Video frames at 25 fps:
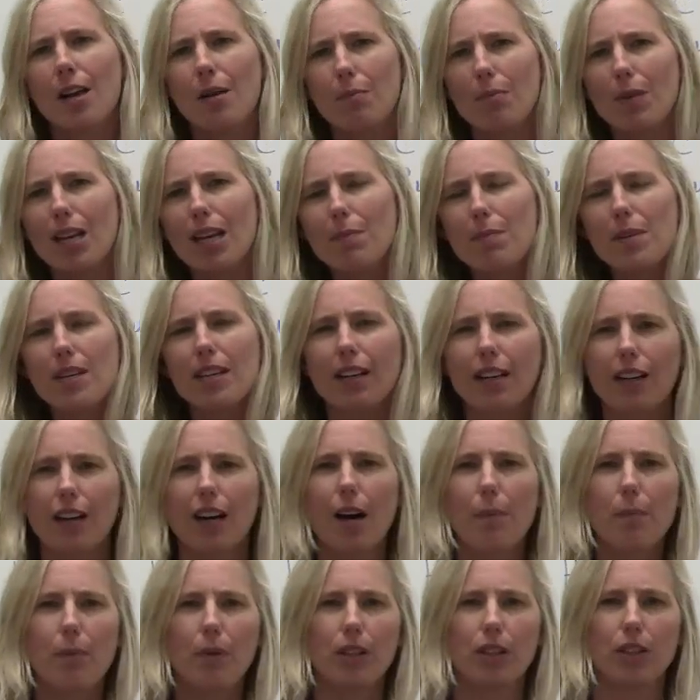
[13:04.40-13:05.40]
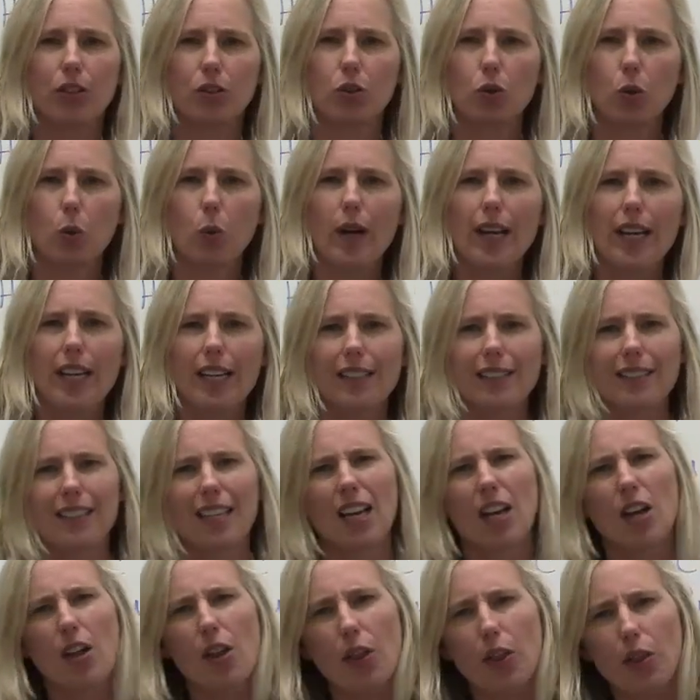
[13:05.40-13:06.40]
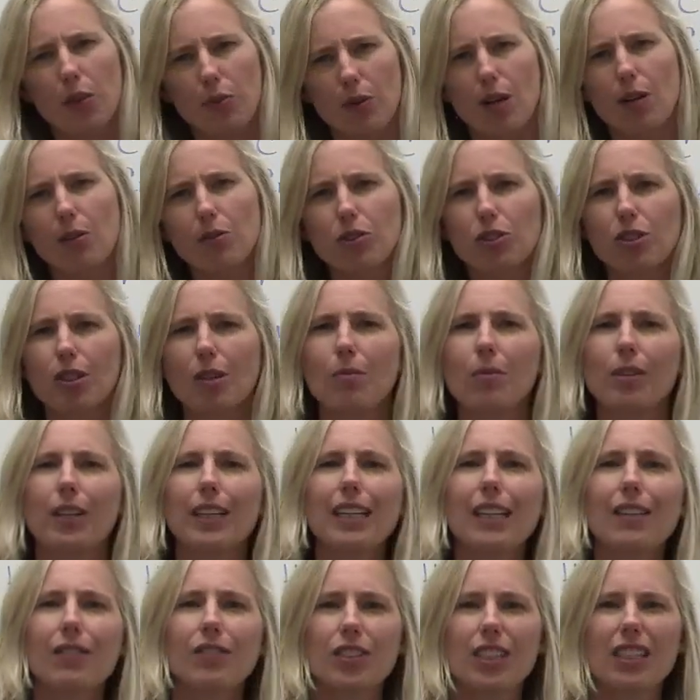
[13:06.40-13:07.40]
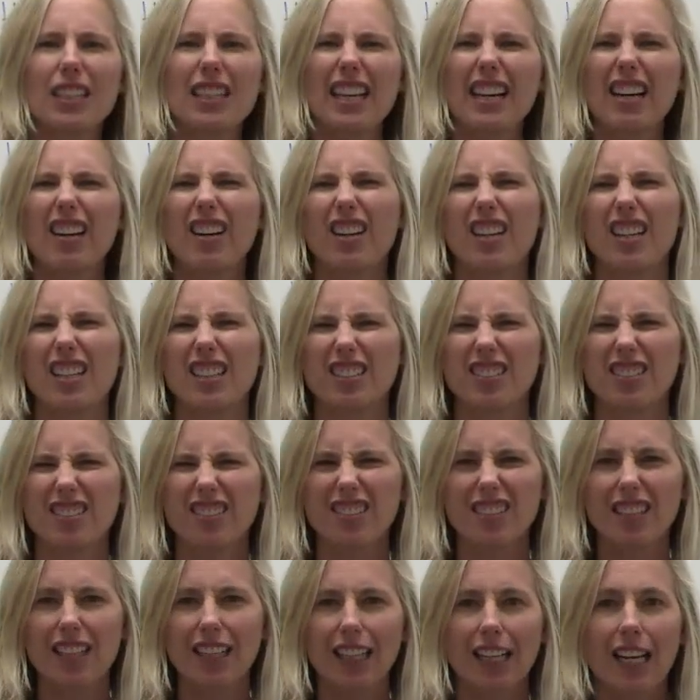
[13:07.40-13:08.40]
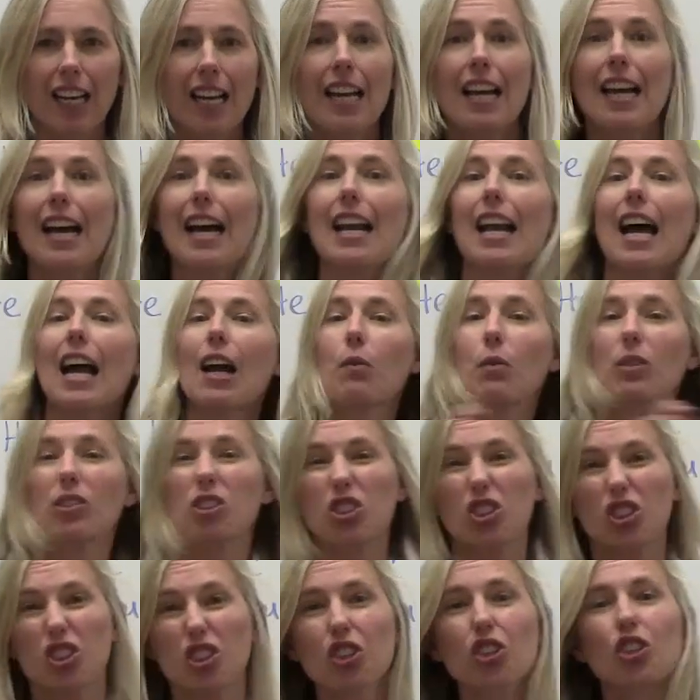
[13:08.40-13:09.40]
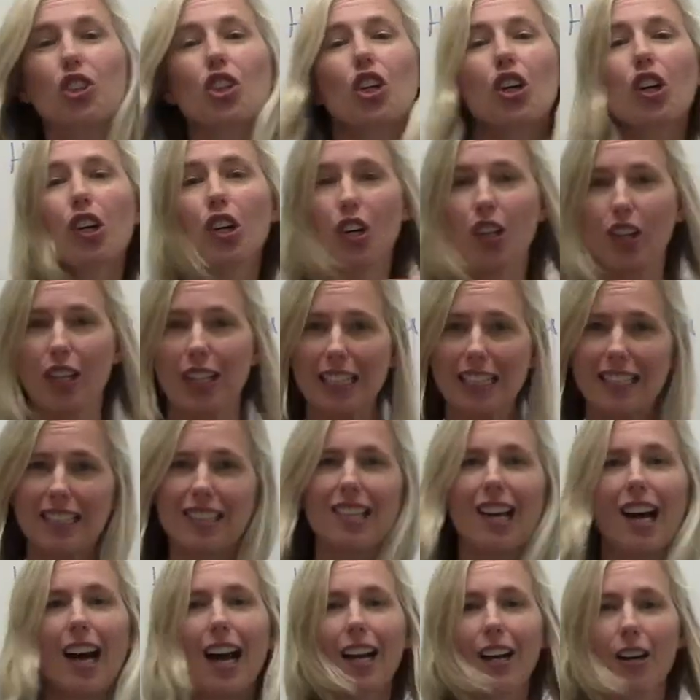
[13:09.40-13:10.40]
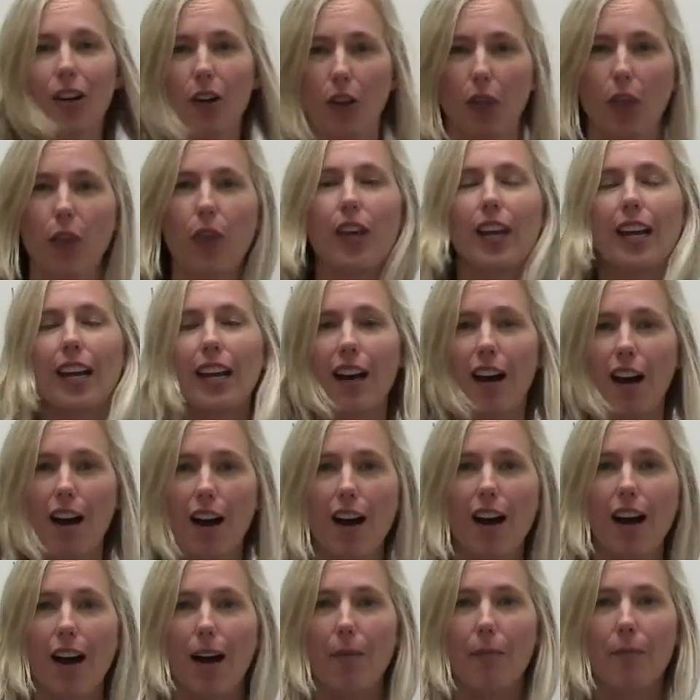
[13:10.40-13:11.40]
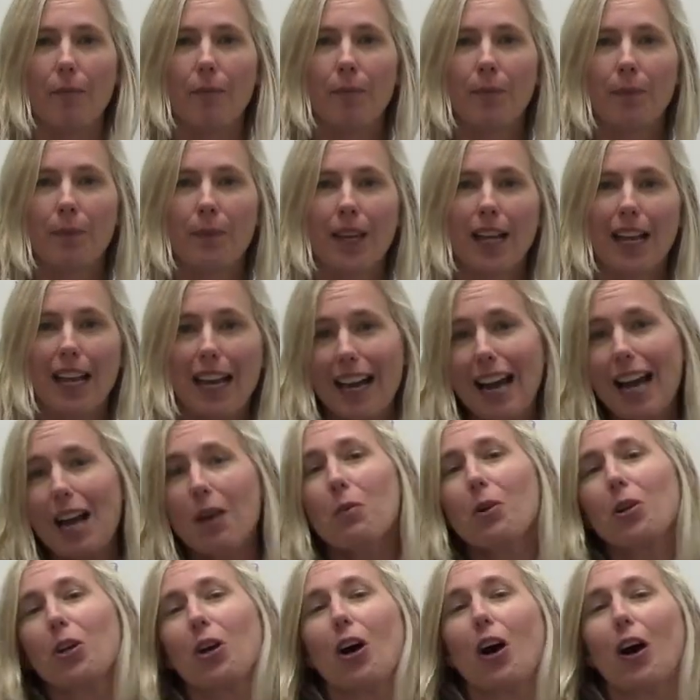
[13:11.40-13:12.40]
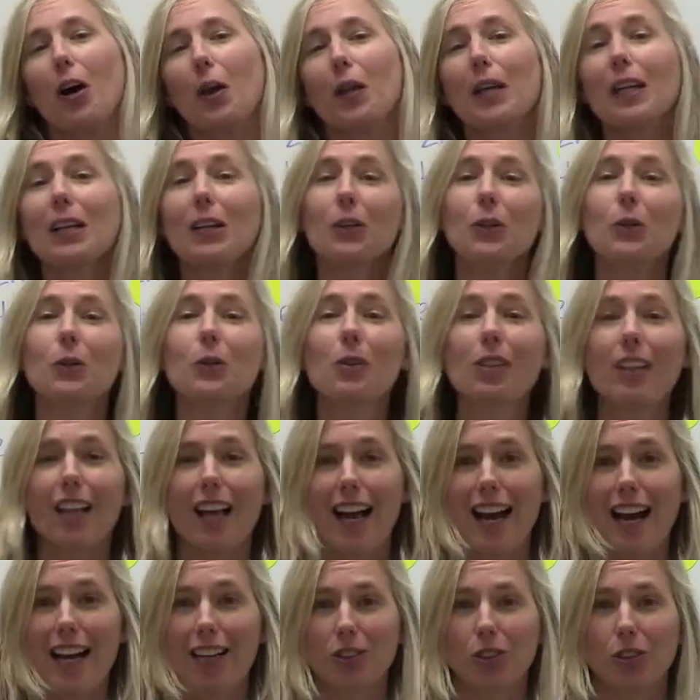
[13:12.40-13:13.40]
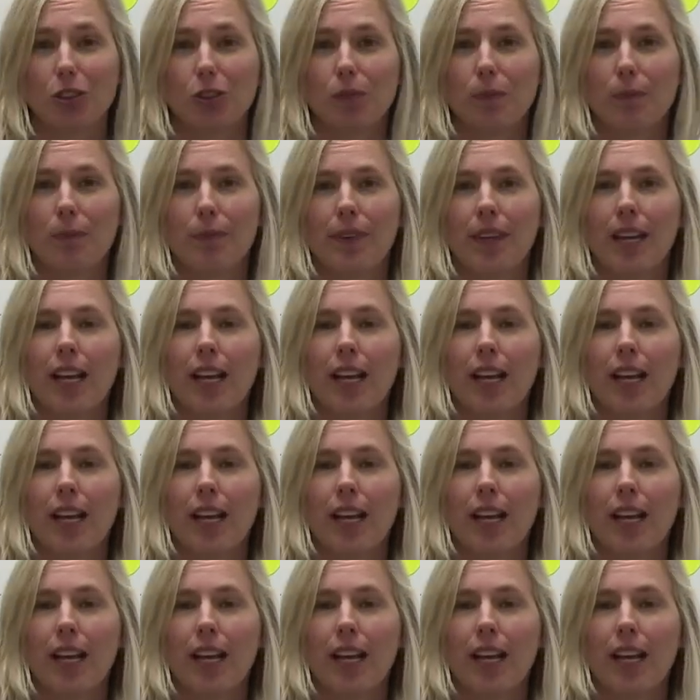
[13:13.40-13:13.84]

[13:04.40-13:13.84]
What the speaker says: maybe a couple of twigs, throw some leaves in there and a stick, and I would stir the entire thing up. And I would call it goulash.